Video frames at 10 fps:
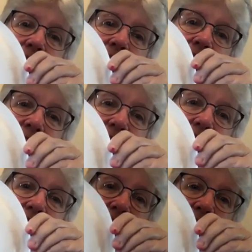and
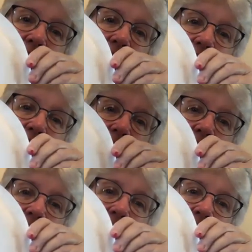then
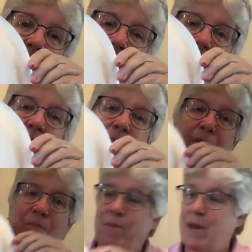on that
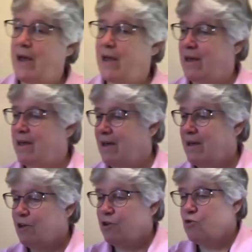paper plate,
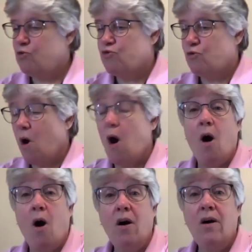you
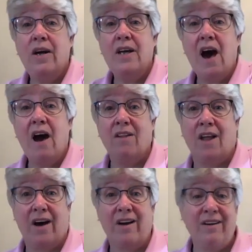draw an
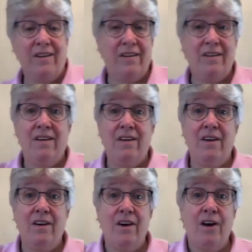outline
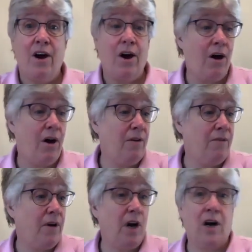of
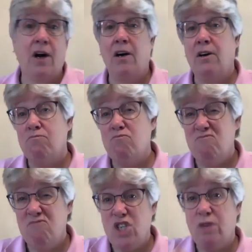a
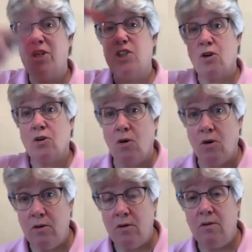
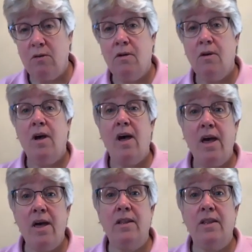semicircle
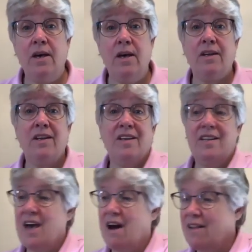and then
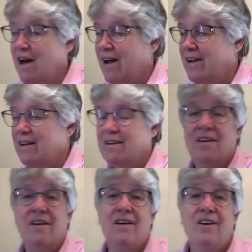the outline
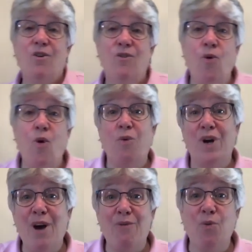for
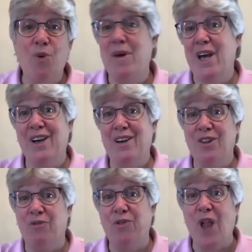whatever will make the
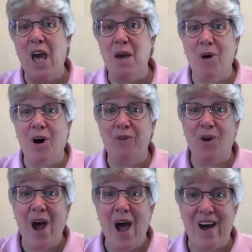flame of your
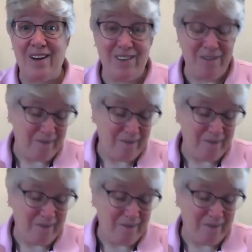hat.